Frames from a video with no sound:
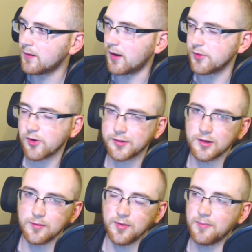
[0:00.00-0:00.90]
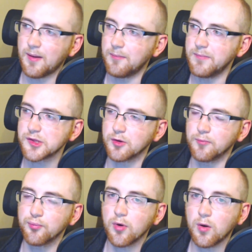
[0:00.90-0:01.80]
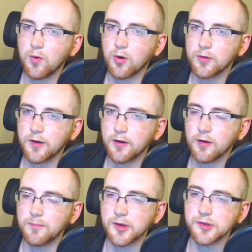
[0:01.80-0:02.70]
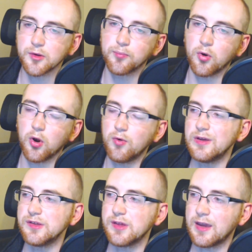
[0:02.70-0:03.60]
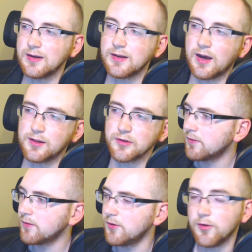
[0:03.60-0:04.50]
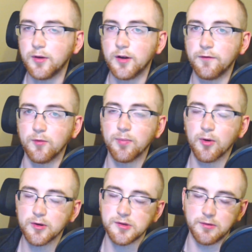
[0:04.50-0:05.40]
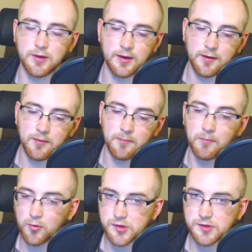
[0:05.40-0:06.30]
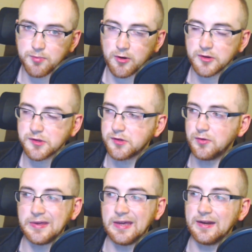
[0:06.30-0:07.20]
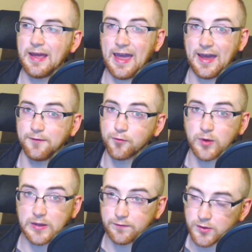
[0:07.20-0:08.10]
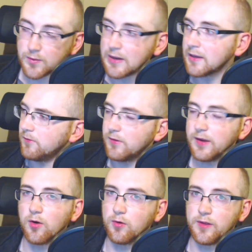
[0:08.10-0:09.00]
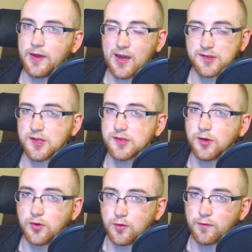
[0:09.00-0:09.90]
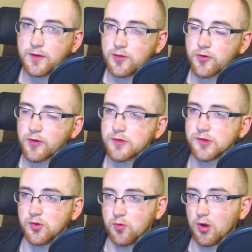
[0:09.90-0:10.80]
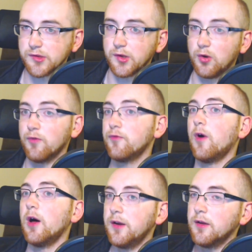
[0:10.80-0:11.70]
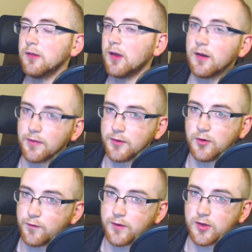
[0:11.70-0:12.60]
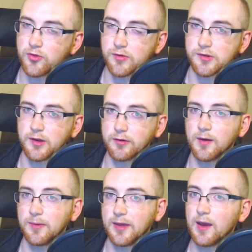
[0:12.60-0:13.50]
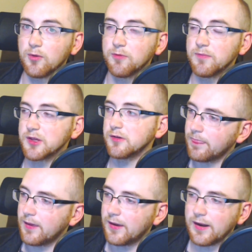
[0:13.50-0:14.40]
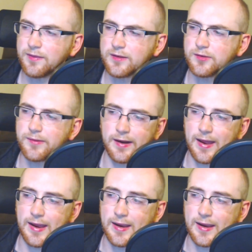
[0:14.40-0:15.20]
I talked a little bit about Mixer Pro earlier. Mixer Pro is $8. You do get a few perks. You get more sparks, you get ad-free viewing, you get early access to new features, you also fund a lot of the new features that are coming out with Mixer, and I think you get a